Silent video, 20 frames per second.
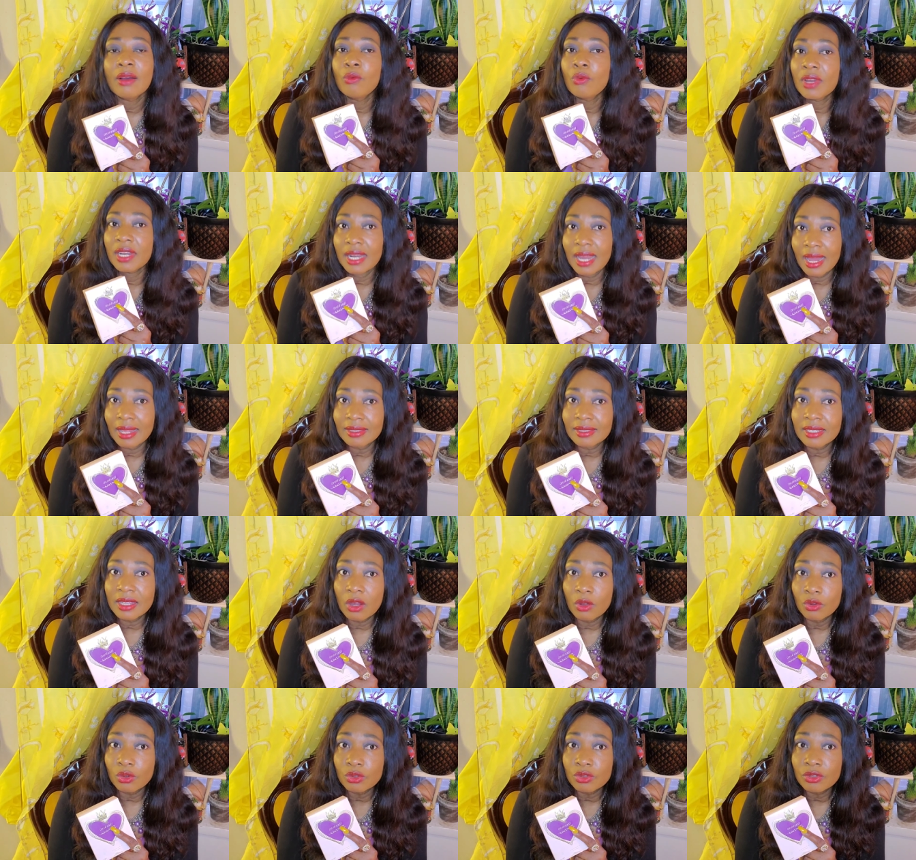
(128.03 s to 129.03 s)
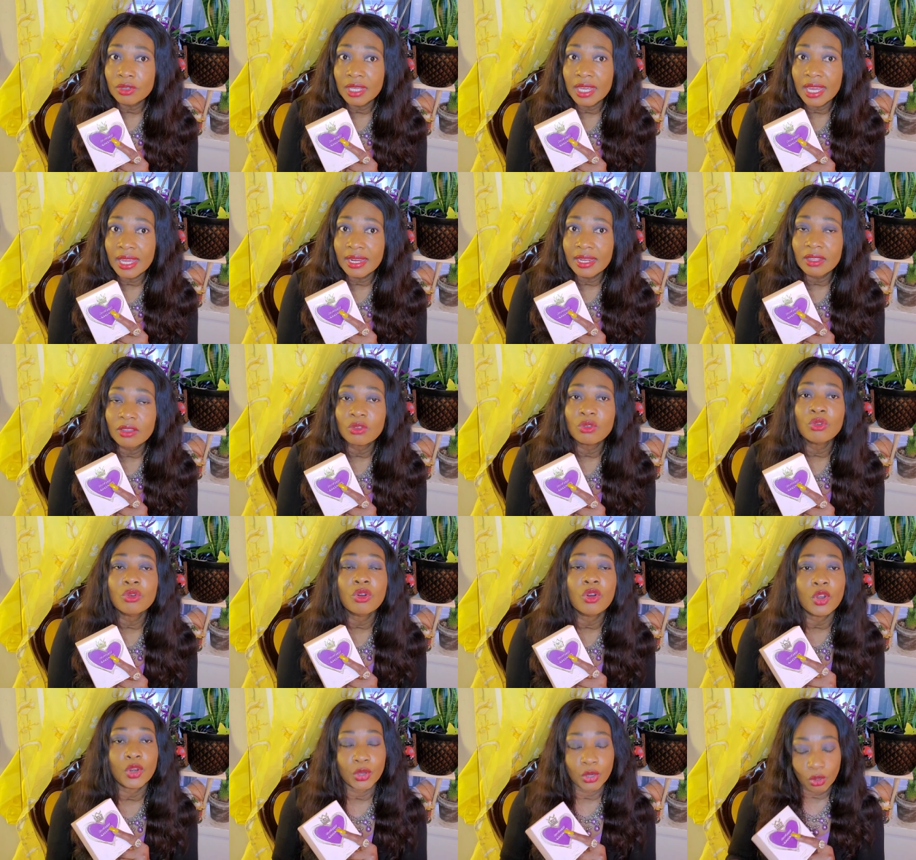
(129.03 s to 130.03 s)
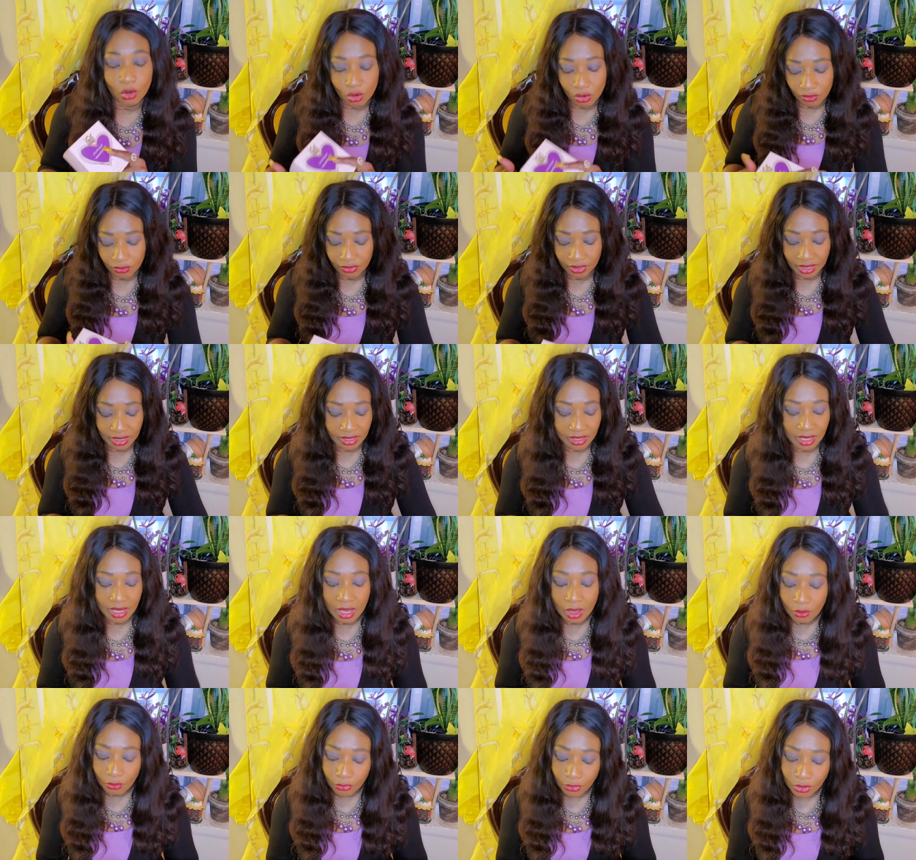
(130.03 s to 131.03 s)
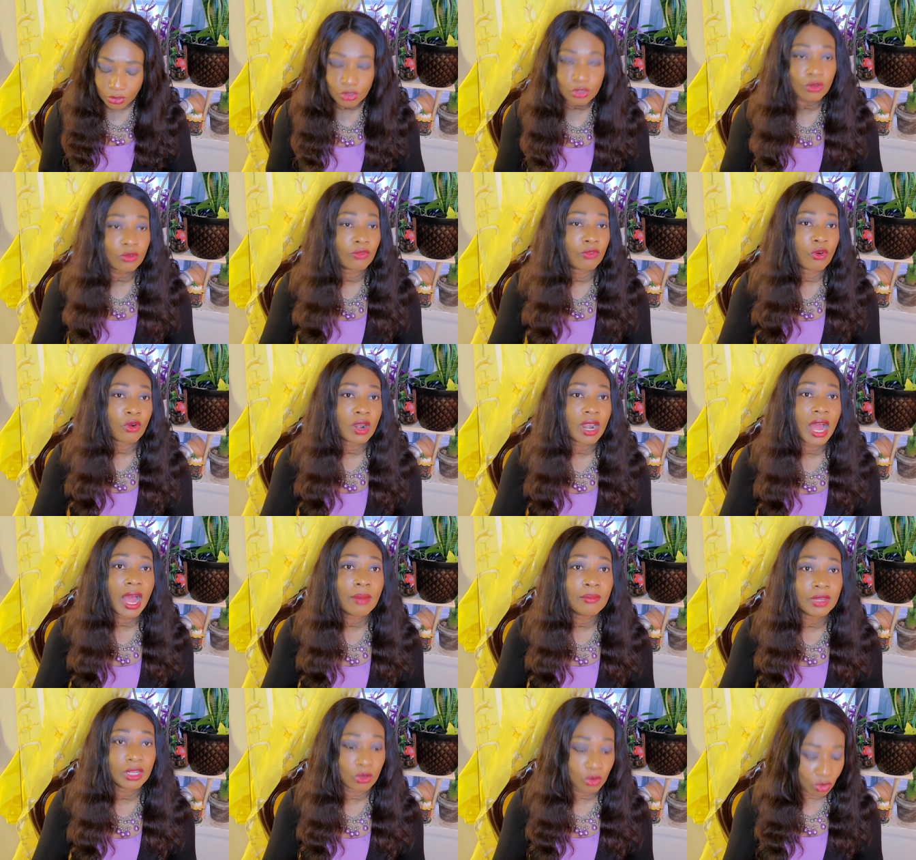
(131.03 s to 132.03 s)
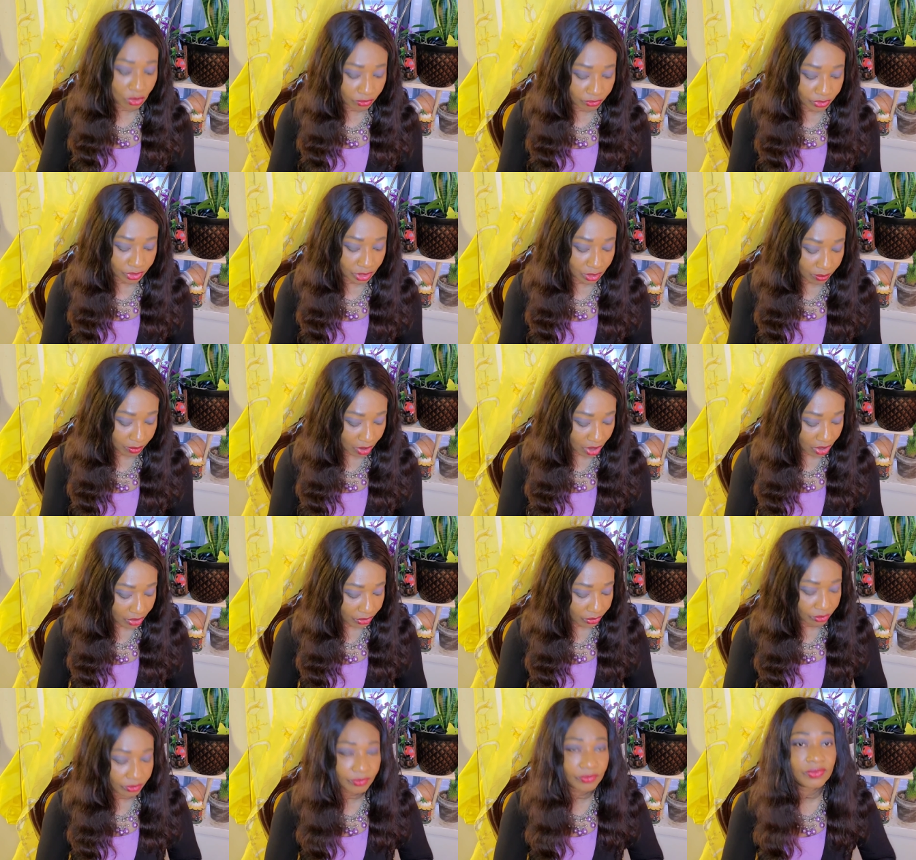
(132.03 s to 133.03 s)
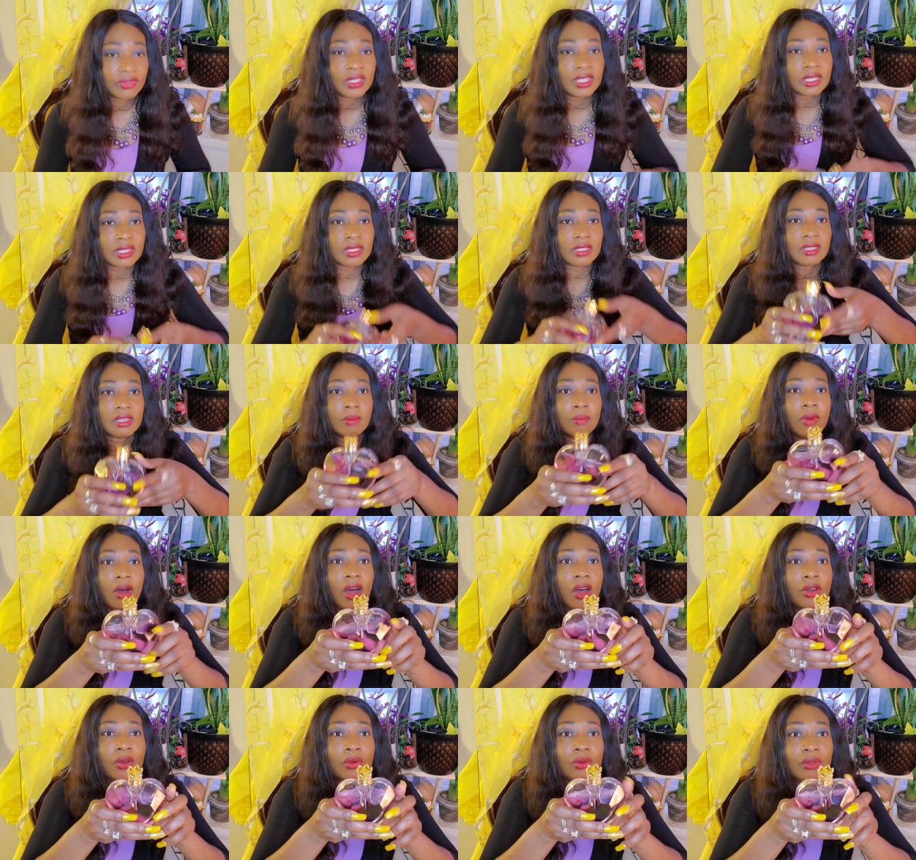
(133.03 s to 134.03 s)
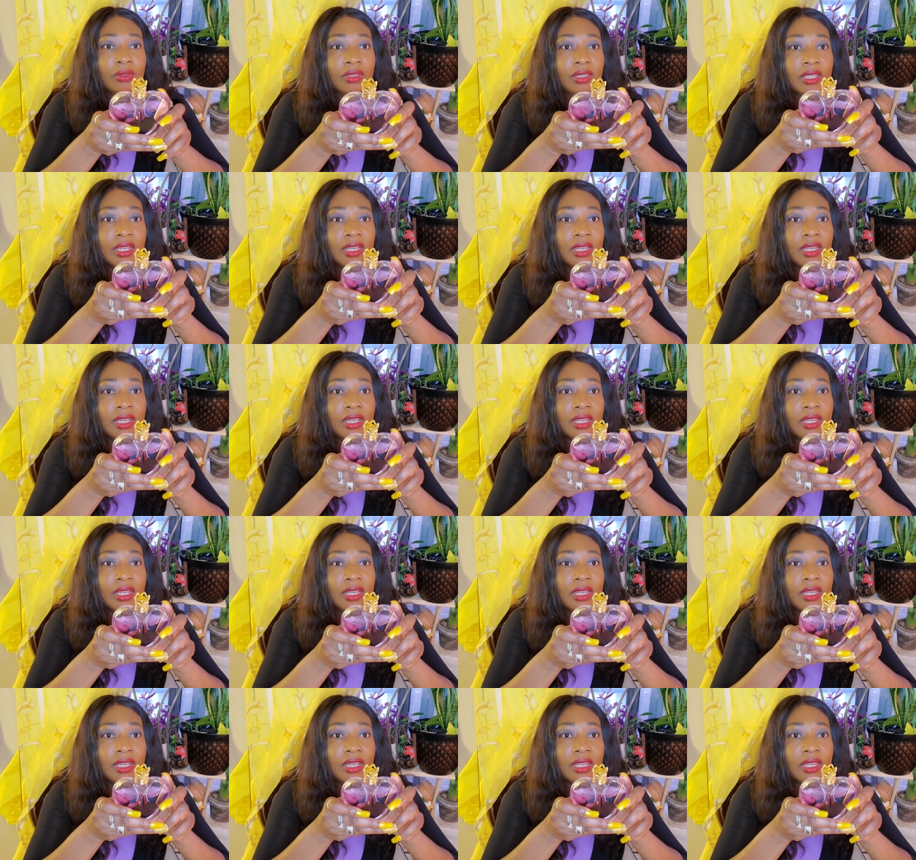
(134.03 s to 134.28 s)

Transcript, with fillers: when i tell you to get it you're gonna love it first of all i'm in love with the bottle this is the bottle